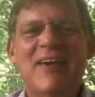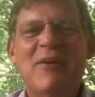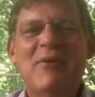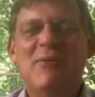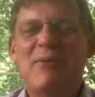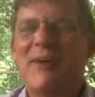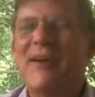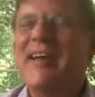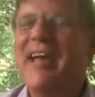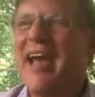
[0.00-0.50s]

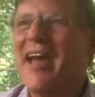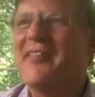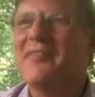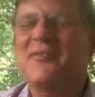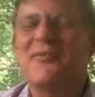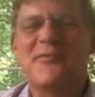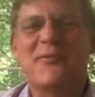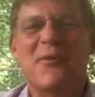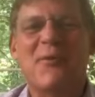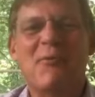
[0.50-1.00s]
We're
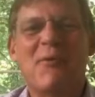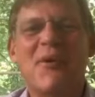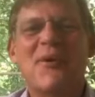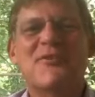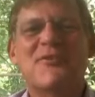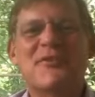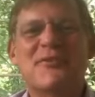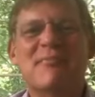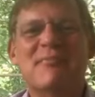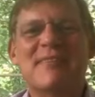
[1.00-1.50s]
gathered for
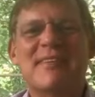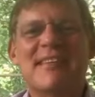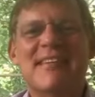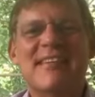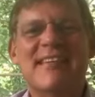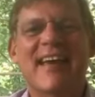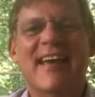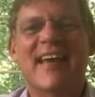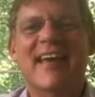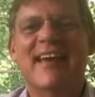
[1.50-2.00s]
worship
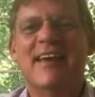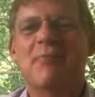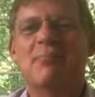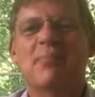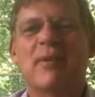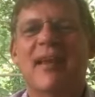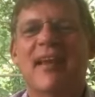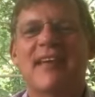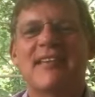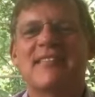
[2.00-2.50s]
today
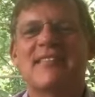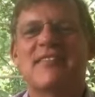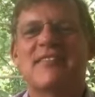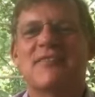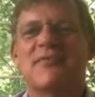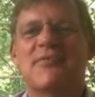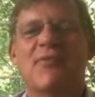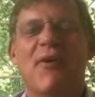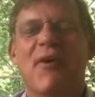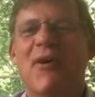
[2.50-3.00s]
in
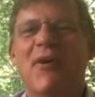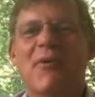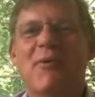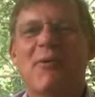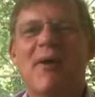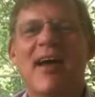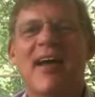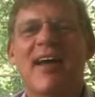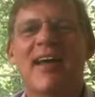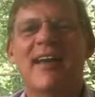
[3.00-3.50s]
places far
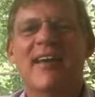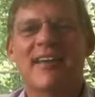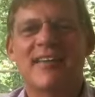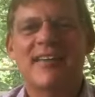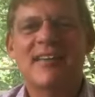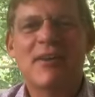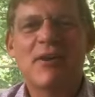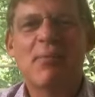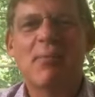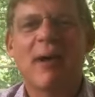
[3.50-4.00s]
away
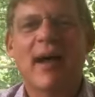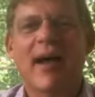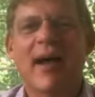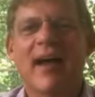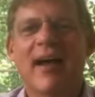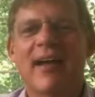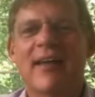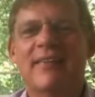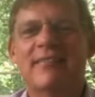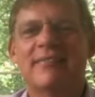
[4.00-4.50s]
and
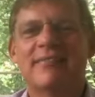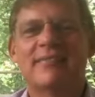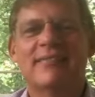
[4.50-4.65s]
nearby.